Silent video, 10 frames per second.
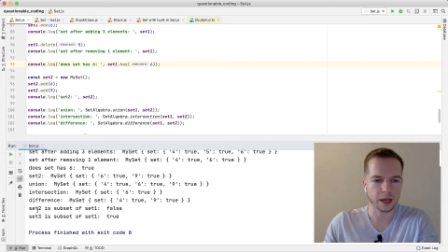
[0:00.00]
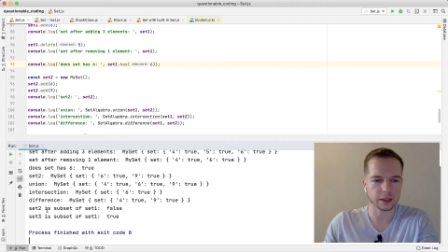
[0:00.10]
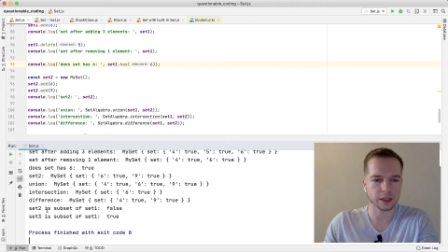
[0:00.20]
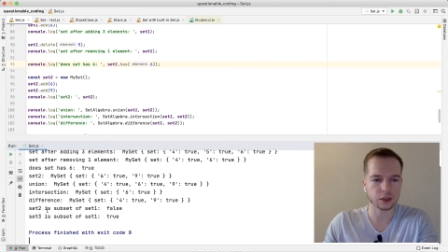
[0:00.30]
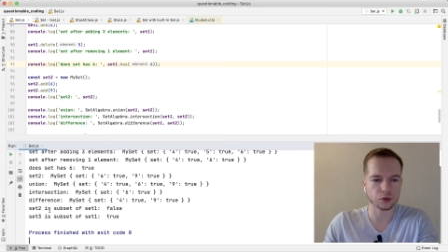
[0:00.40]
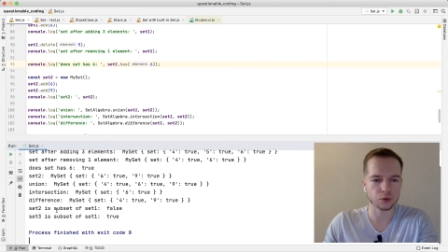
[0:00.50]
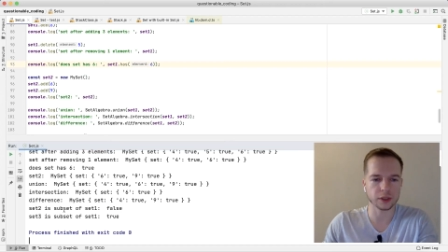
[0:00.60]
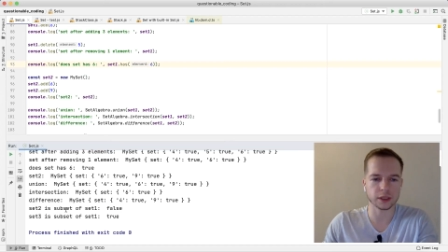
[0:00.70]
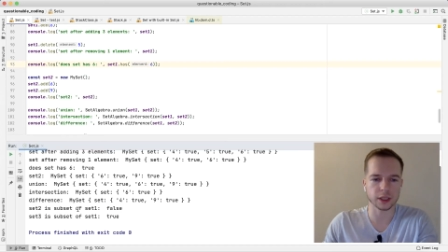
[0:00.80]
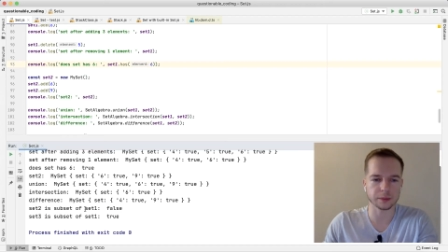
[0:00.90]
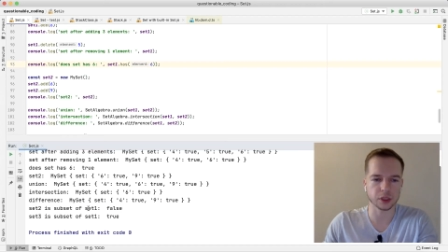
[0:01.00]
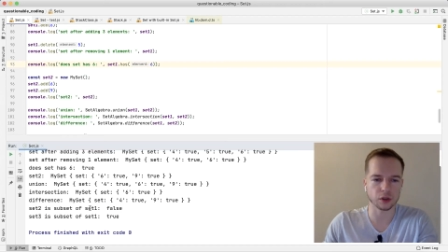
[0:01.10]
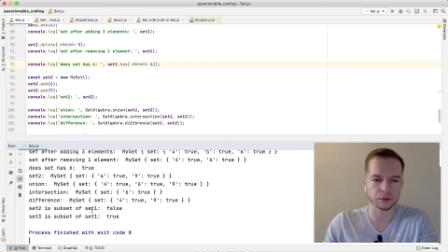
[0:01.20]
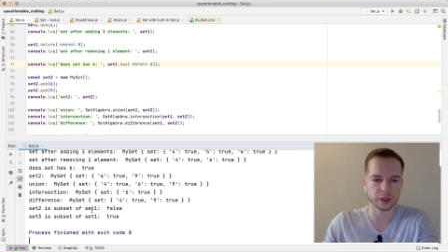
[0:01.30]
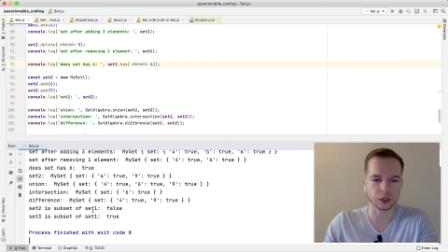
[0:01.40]
And set 2 is a
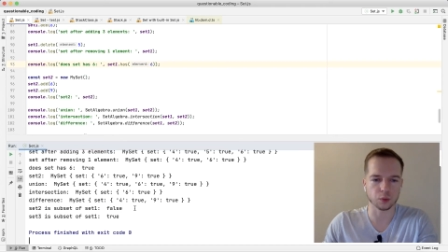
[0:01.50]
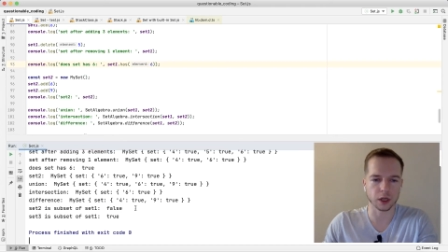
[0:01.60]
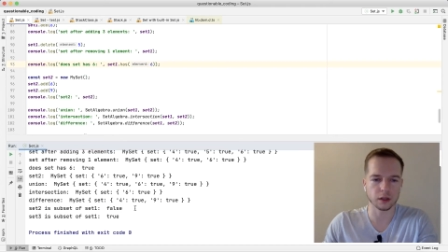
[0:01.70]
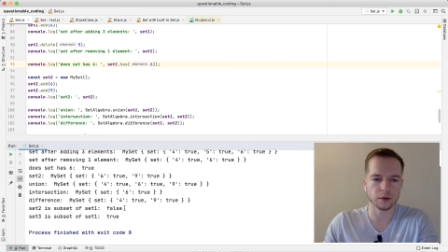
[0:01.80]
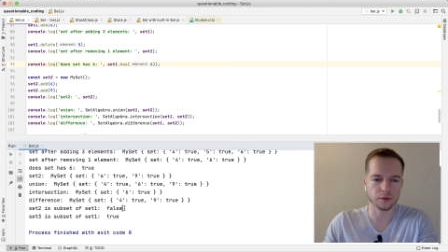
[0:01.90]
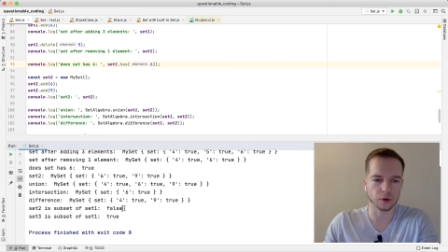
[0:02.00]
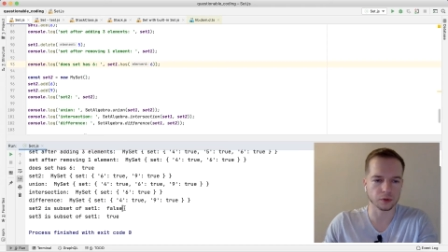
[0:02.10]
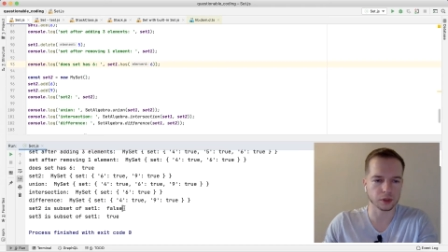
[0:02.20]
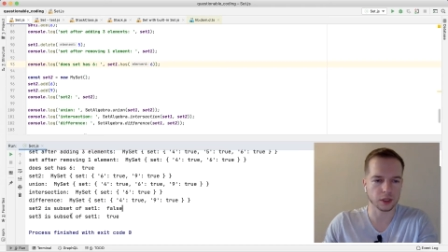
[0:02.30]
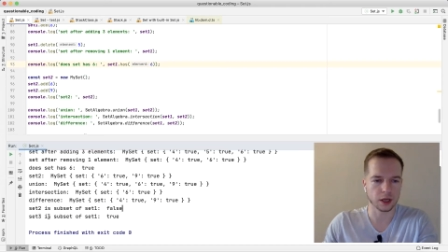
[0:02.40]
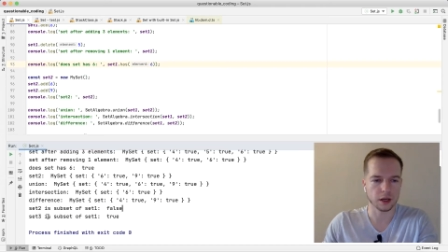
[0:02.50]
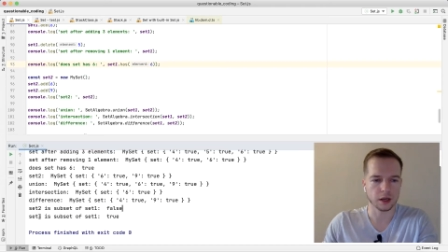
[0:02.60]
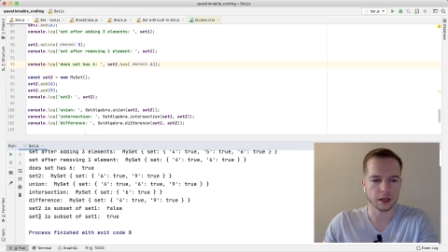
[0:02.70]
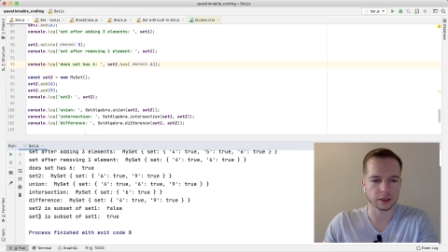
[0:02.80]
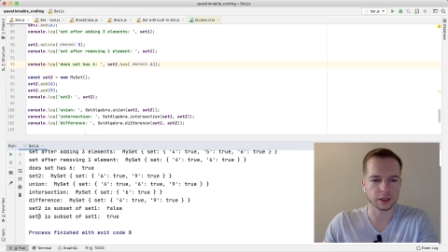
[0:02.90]
subset of set 1, false,
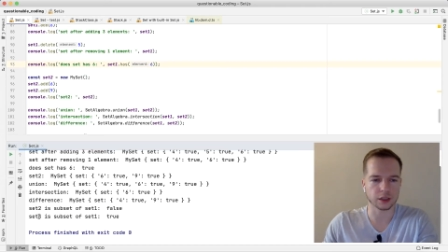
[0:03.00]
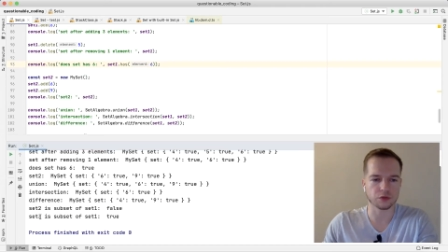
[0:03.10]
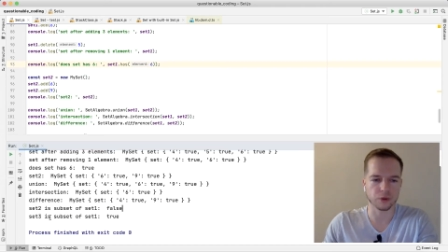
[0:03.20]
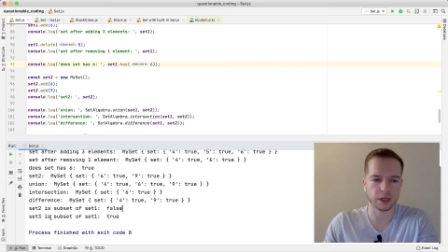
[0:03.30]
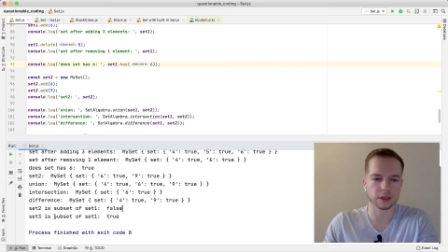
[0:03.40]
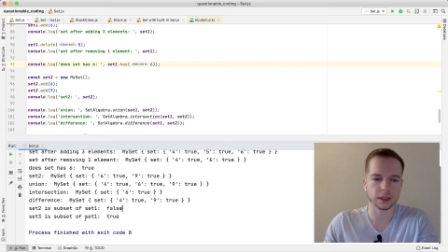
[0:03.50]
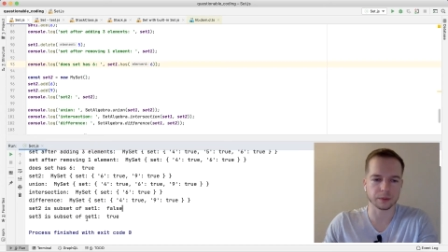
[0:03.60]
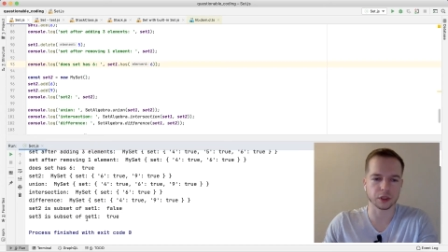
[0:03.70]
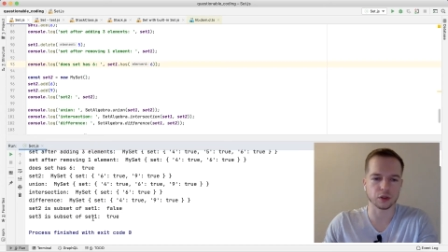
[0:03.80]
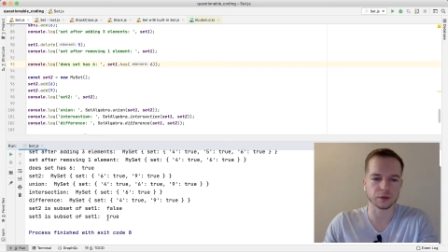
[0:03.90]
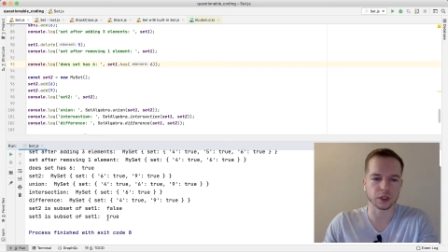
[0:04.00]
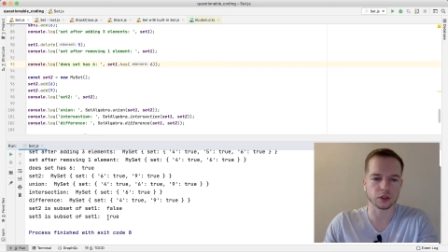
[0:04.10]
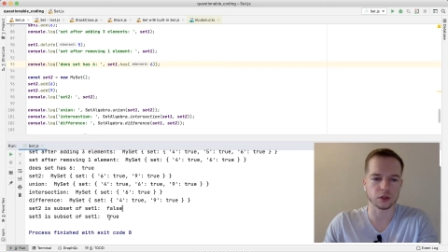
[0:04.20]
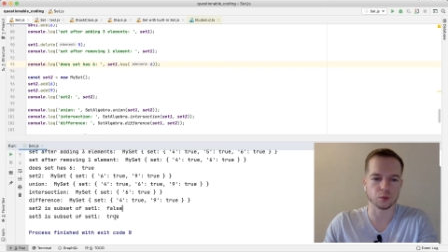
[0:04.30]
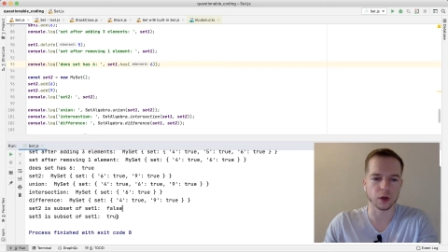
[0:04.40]
and set 3 is a subset of
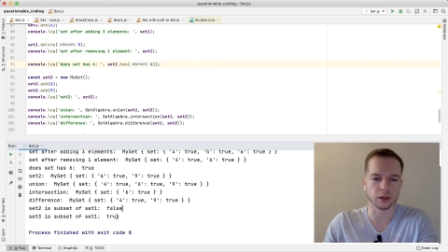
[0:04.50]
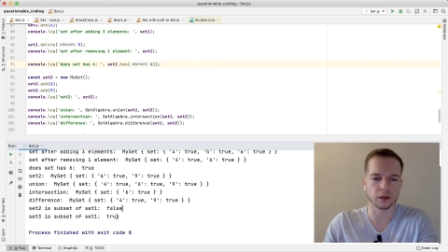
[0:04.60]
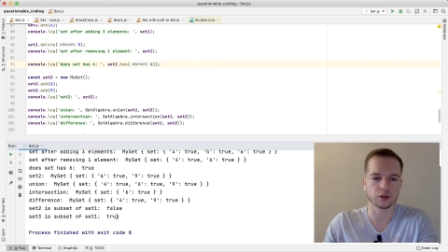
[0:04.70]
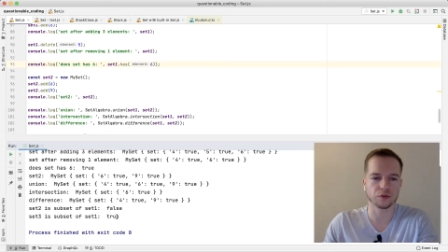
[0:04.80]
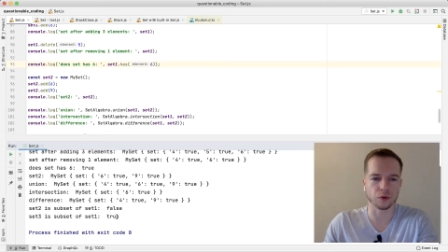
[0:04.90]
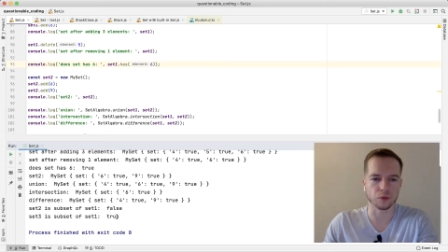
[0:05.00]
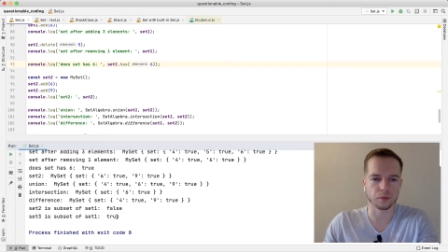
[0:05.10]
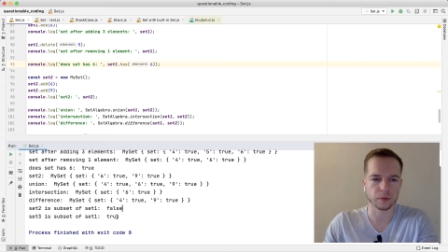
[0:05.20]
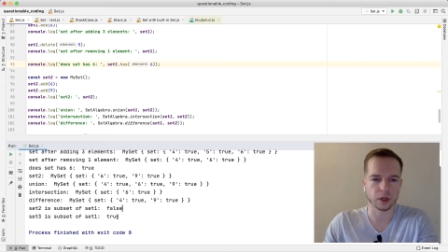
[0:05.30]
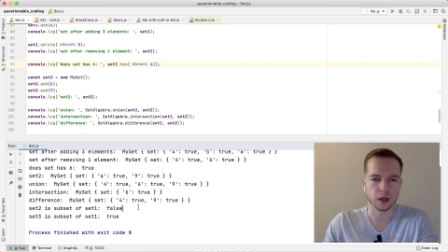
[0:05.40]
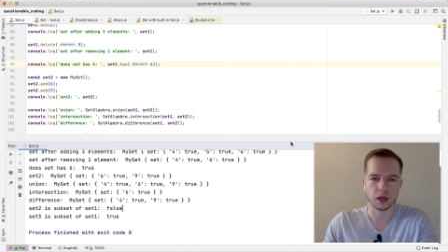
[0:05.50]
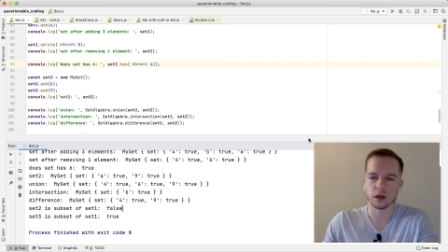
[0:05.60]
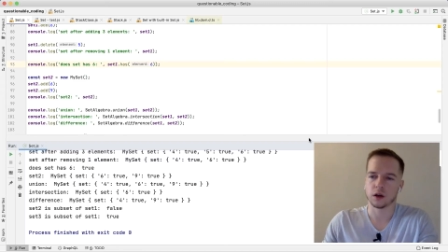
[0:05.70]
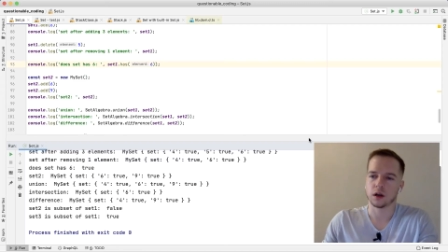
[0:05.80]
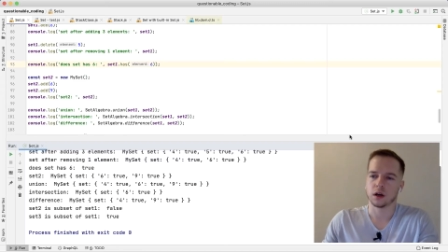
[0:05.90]
set 1, true.
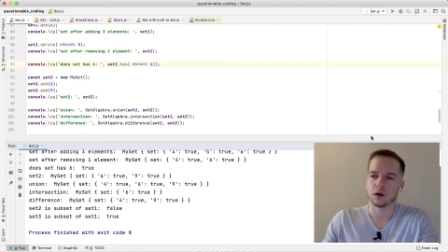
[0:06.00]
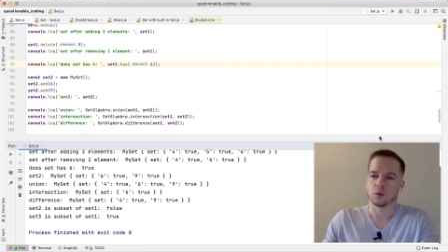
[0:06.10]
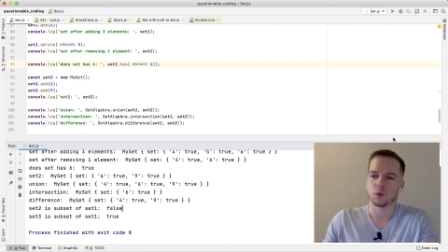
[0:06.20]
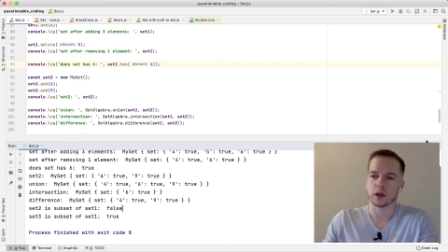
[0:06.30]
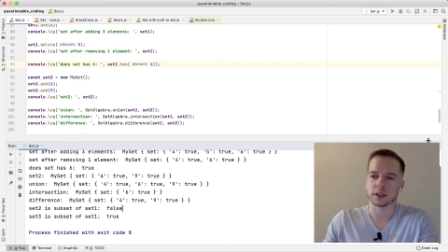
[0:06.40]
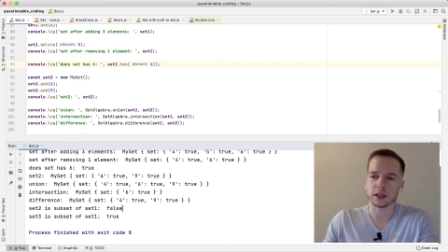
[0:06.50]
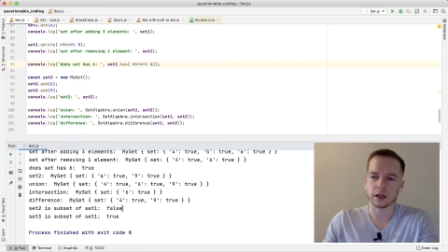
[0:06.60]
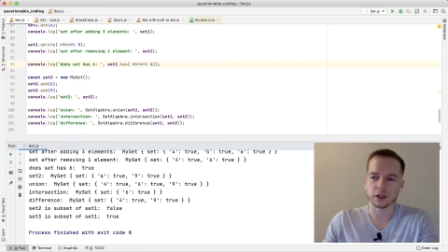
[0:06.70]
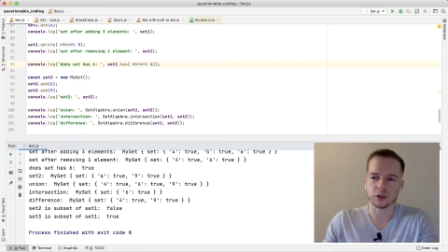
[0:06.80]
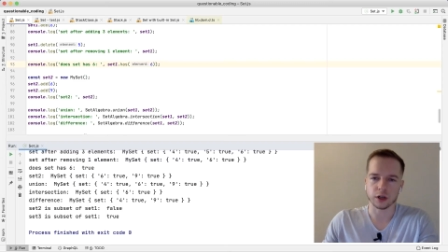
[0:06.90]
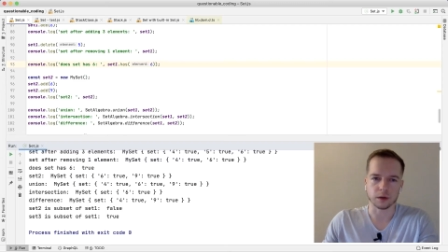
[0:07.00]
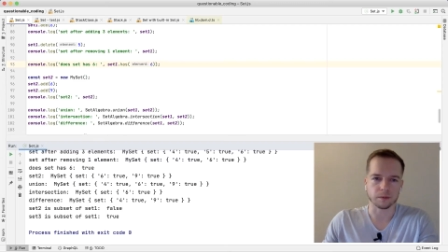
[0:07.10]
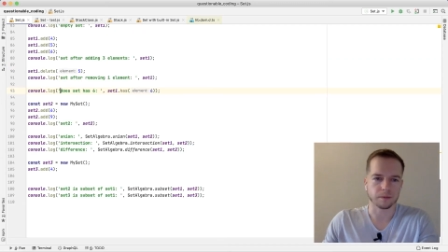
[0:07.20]
Works like a charm.